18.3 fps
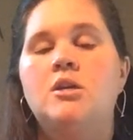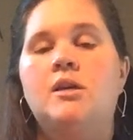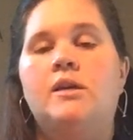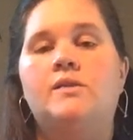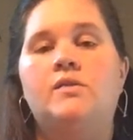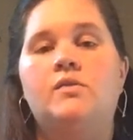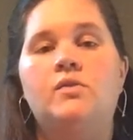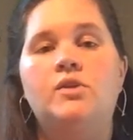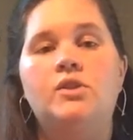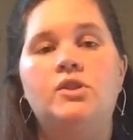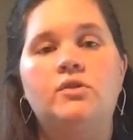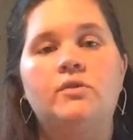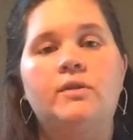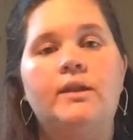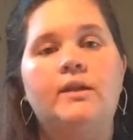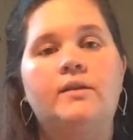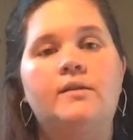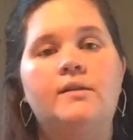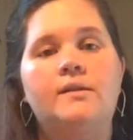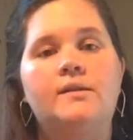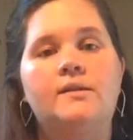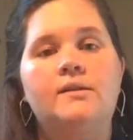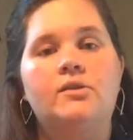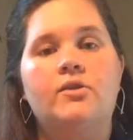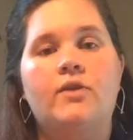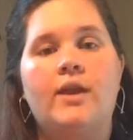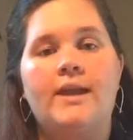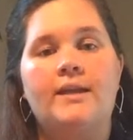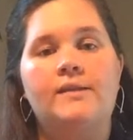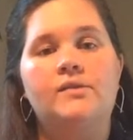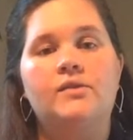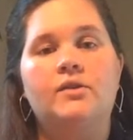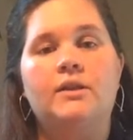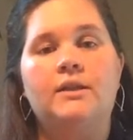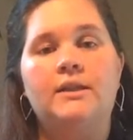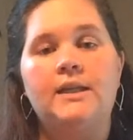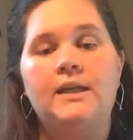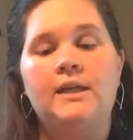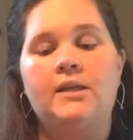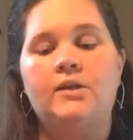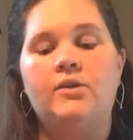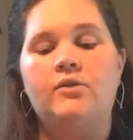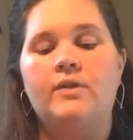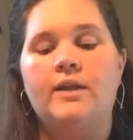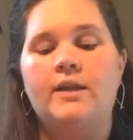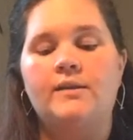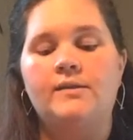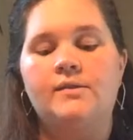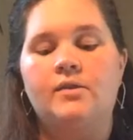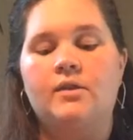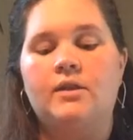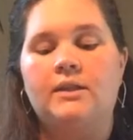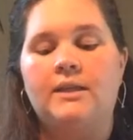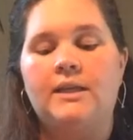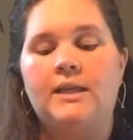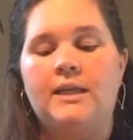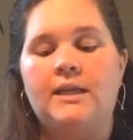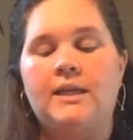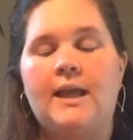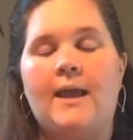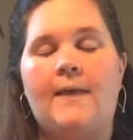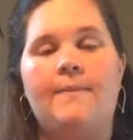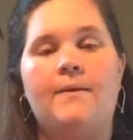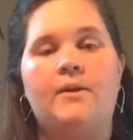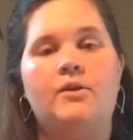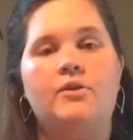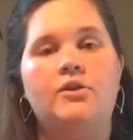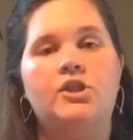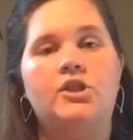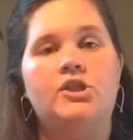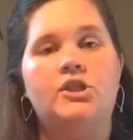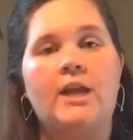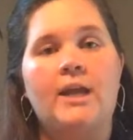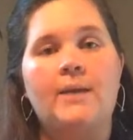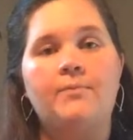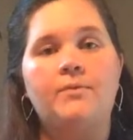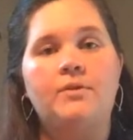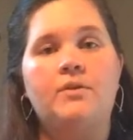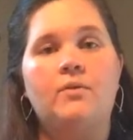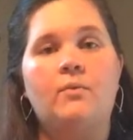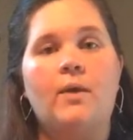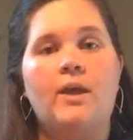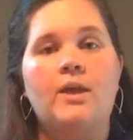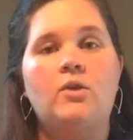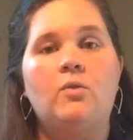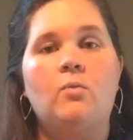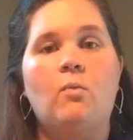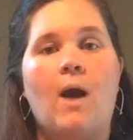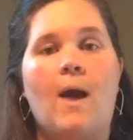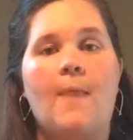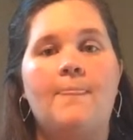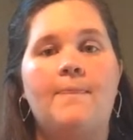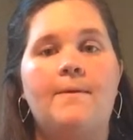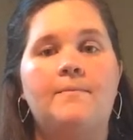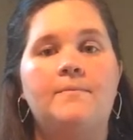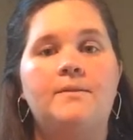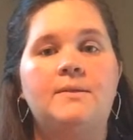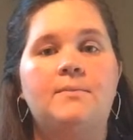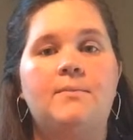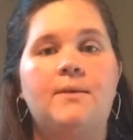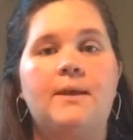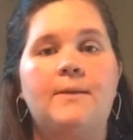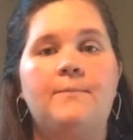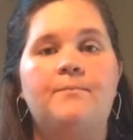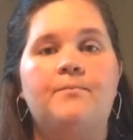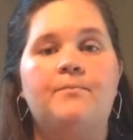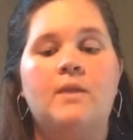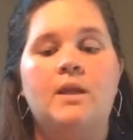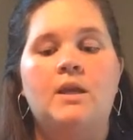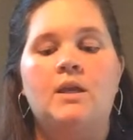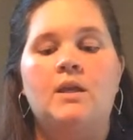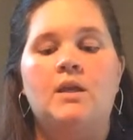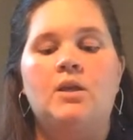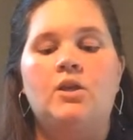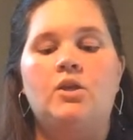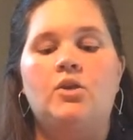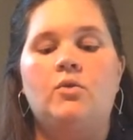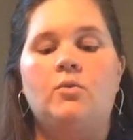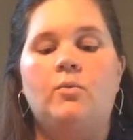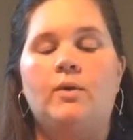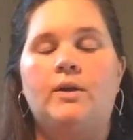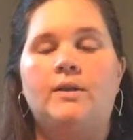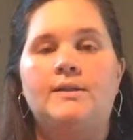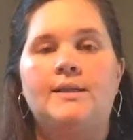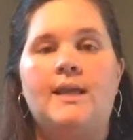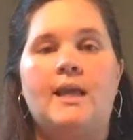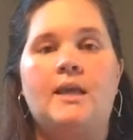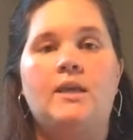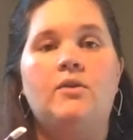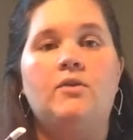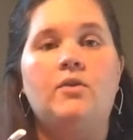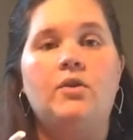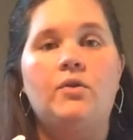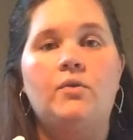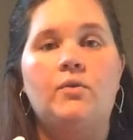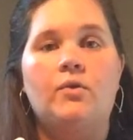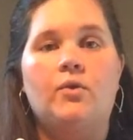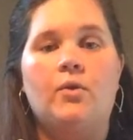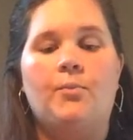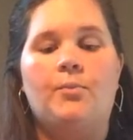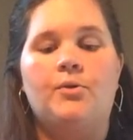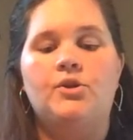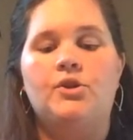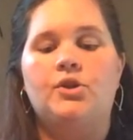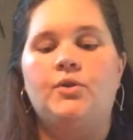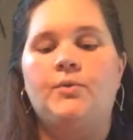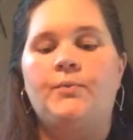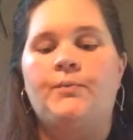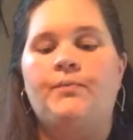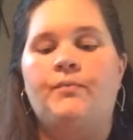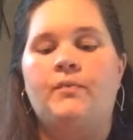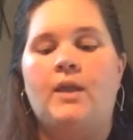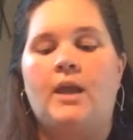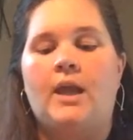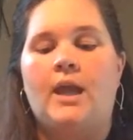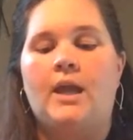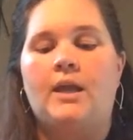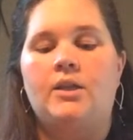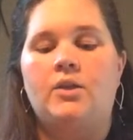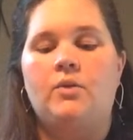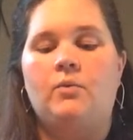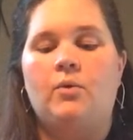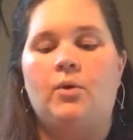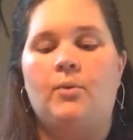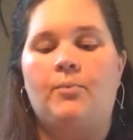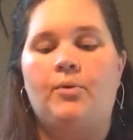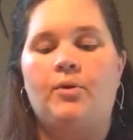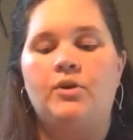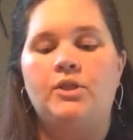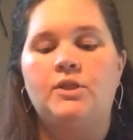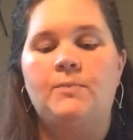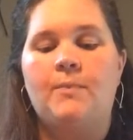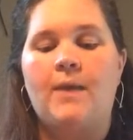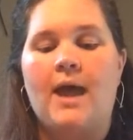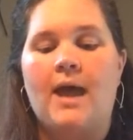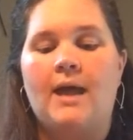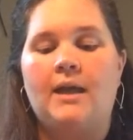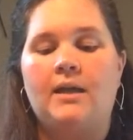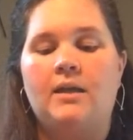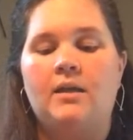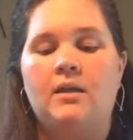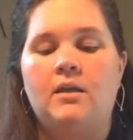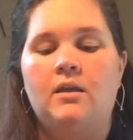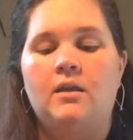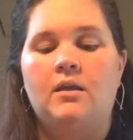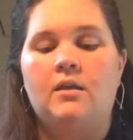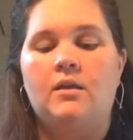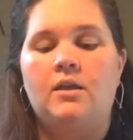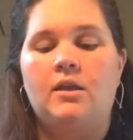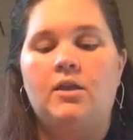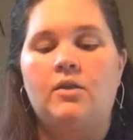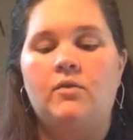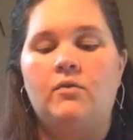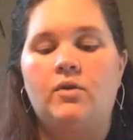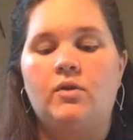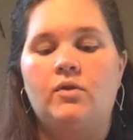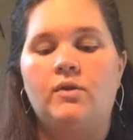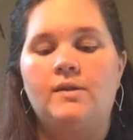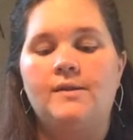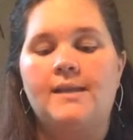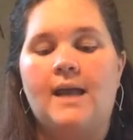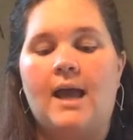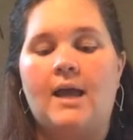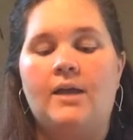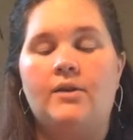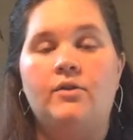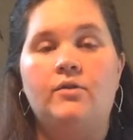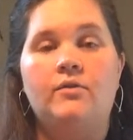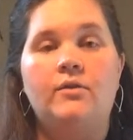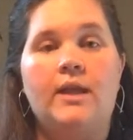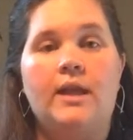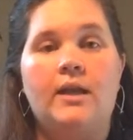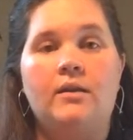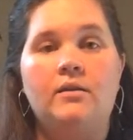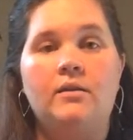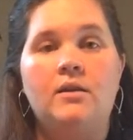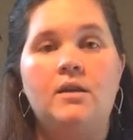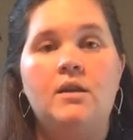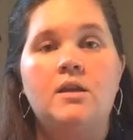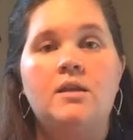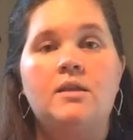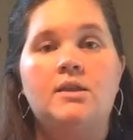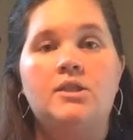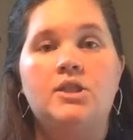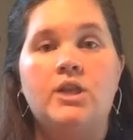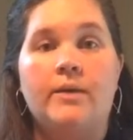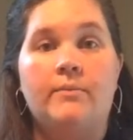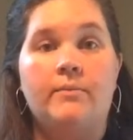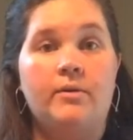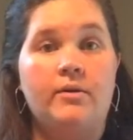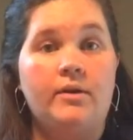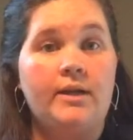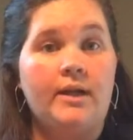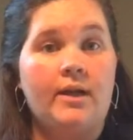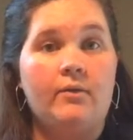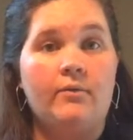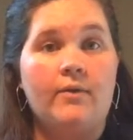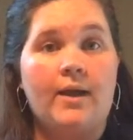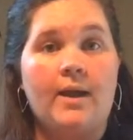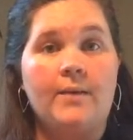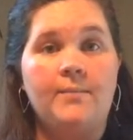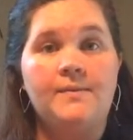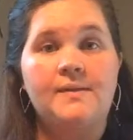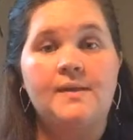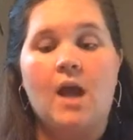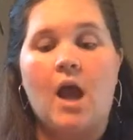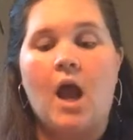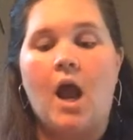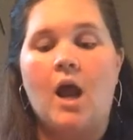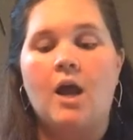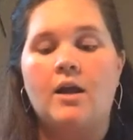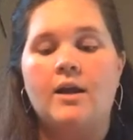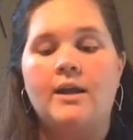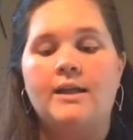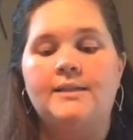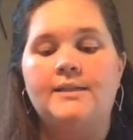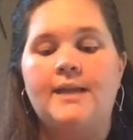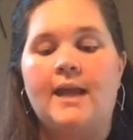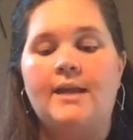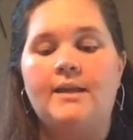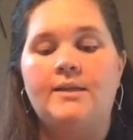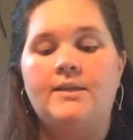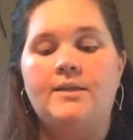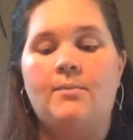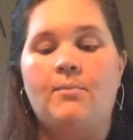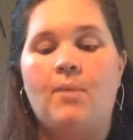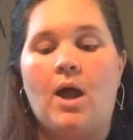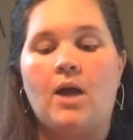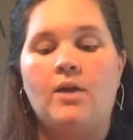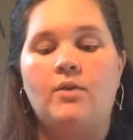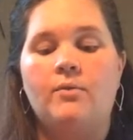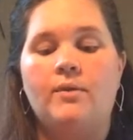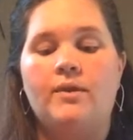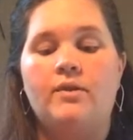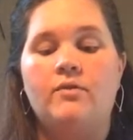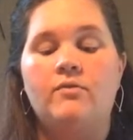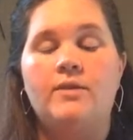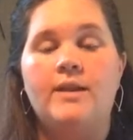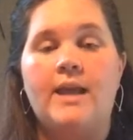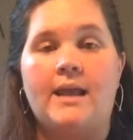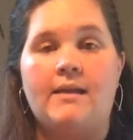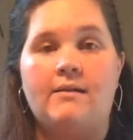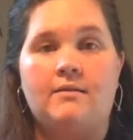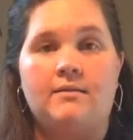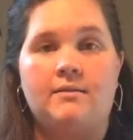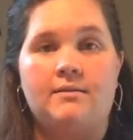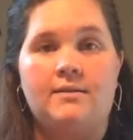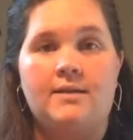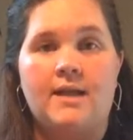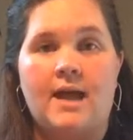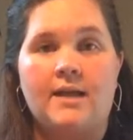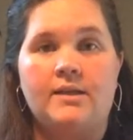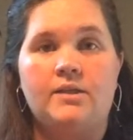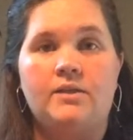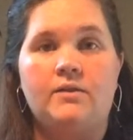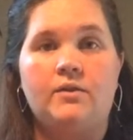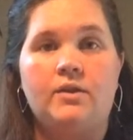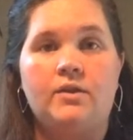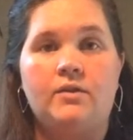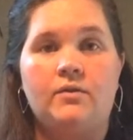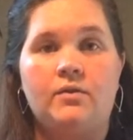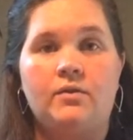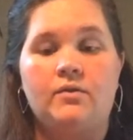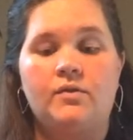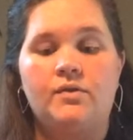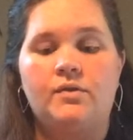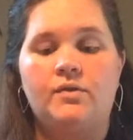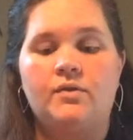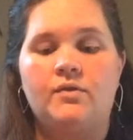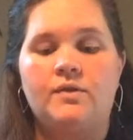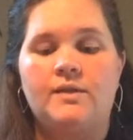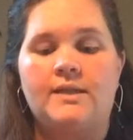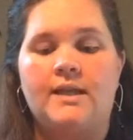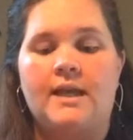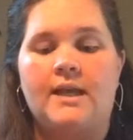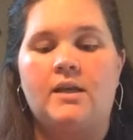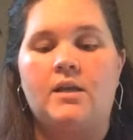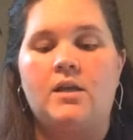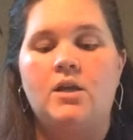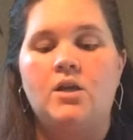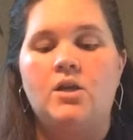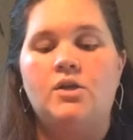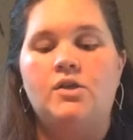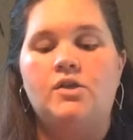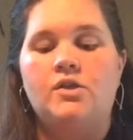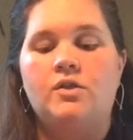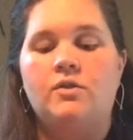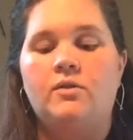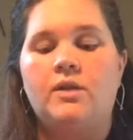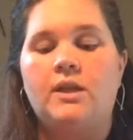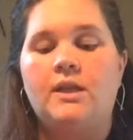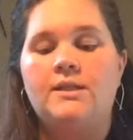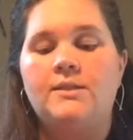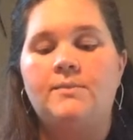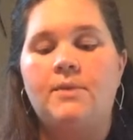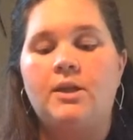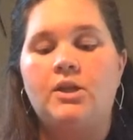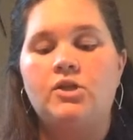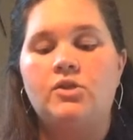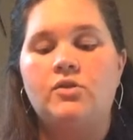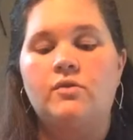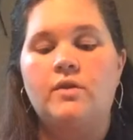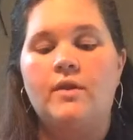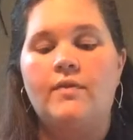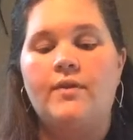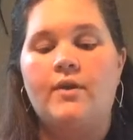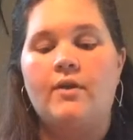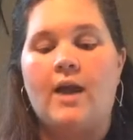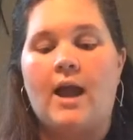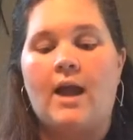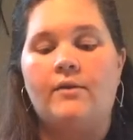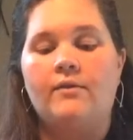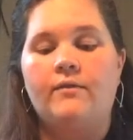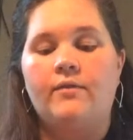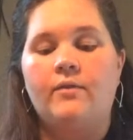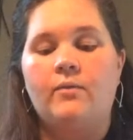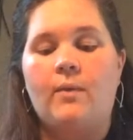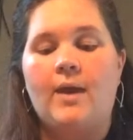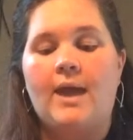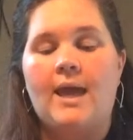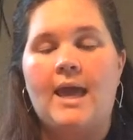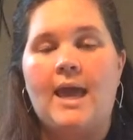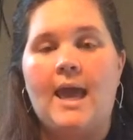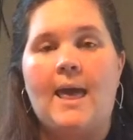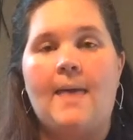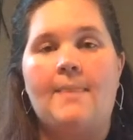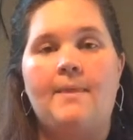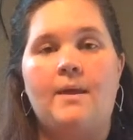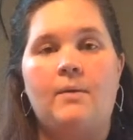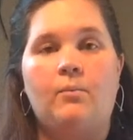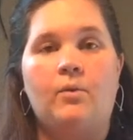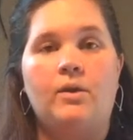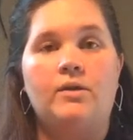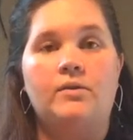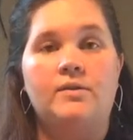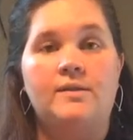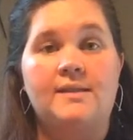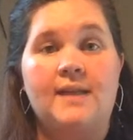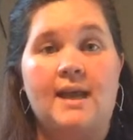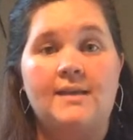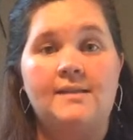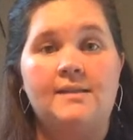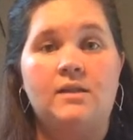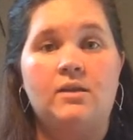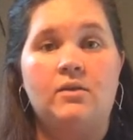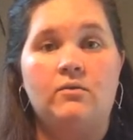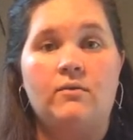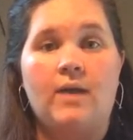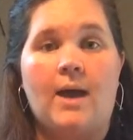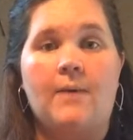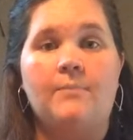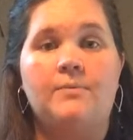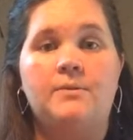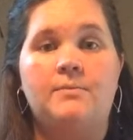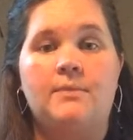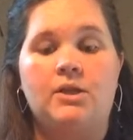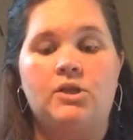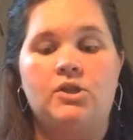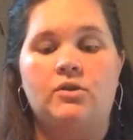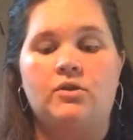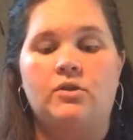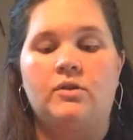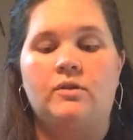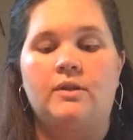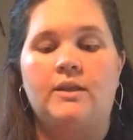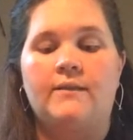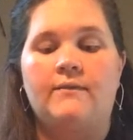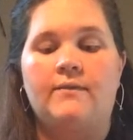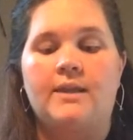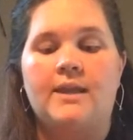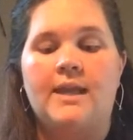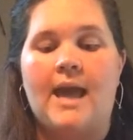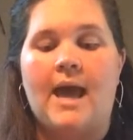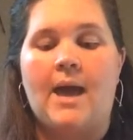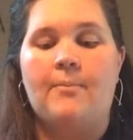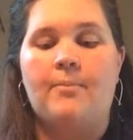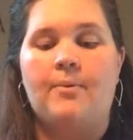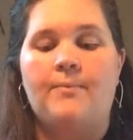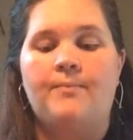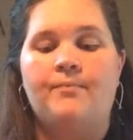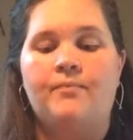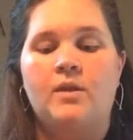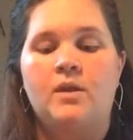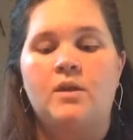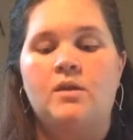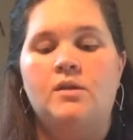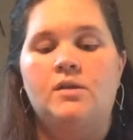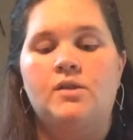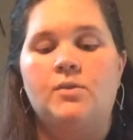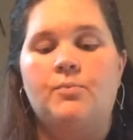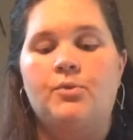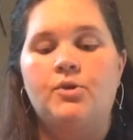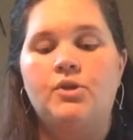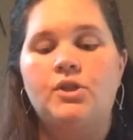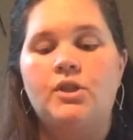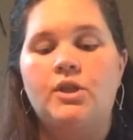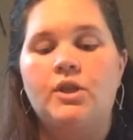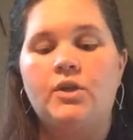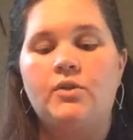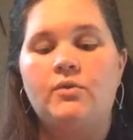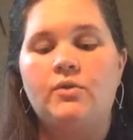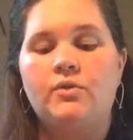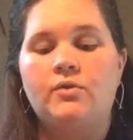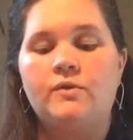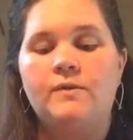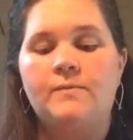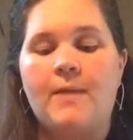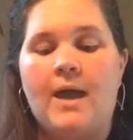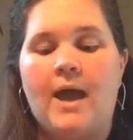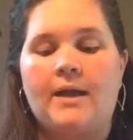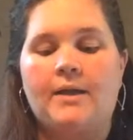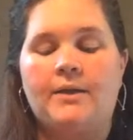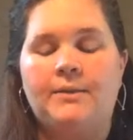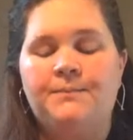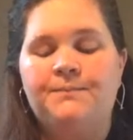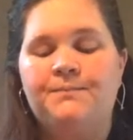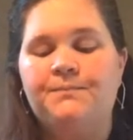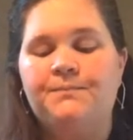As soon as your hands are clean and your nails are clean and they're shaped the way you want them to be, you will take your cuticle pusher and you will push back the cuticles on your nail. The Jamberry nail wraps are intended to bond with your nail, not to your cuticles or your skin. So you need to make sure that they're out of the way, and then when you're sizing your wrap, to make sure you leave the gap. So push the cuticles back,